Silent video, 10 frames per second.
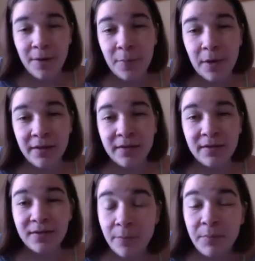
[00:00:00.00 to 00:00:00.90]
But
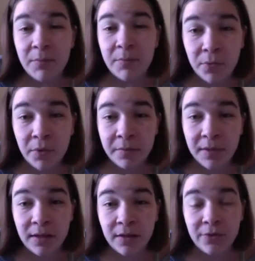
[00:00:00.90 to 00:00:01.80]
some people would
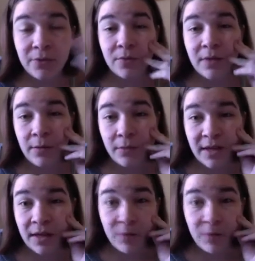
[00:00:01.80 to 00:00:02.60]
be, that'll